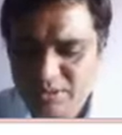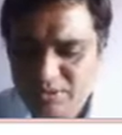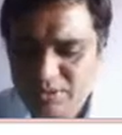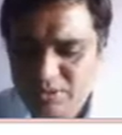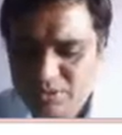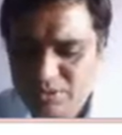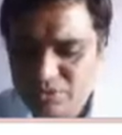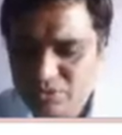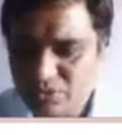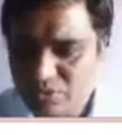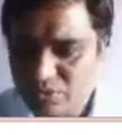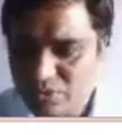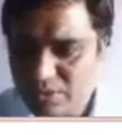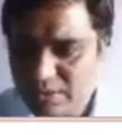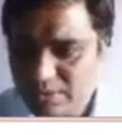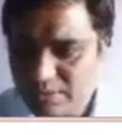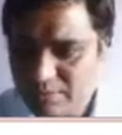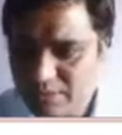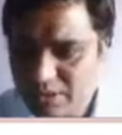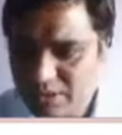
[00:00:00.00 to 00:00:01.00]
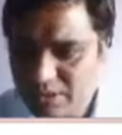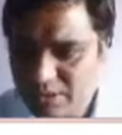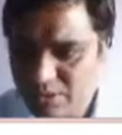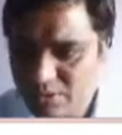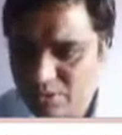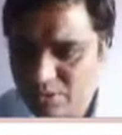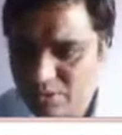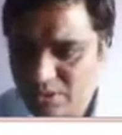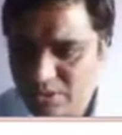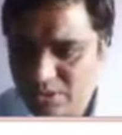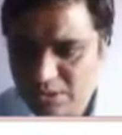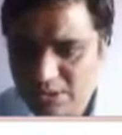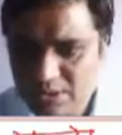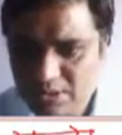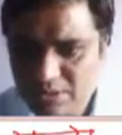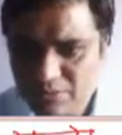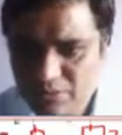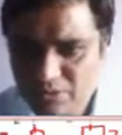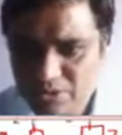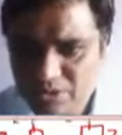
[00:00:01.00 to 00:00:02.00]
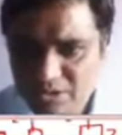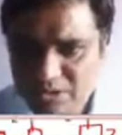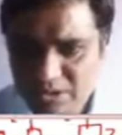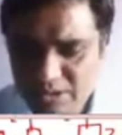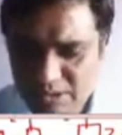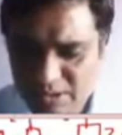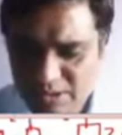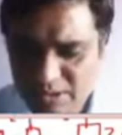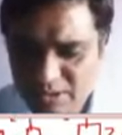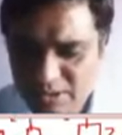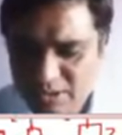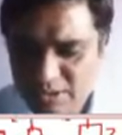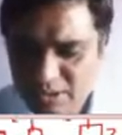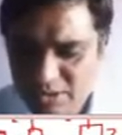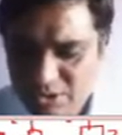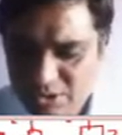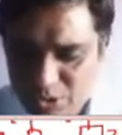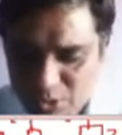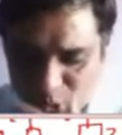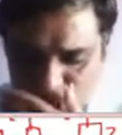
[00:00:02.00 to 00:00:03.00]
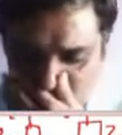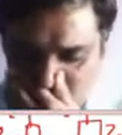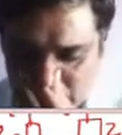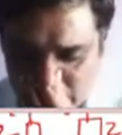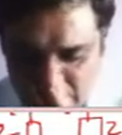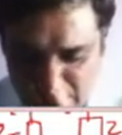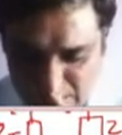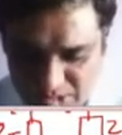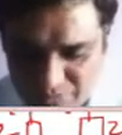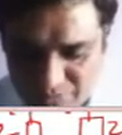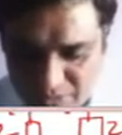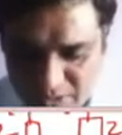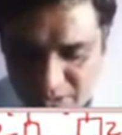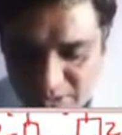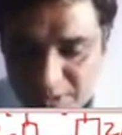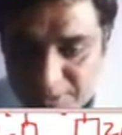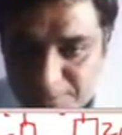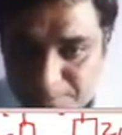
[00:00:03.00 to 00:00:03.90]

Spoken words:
So let me draw the circuit. For the circuit shown in this figure,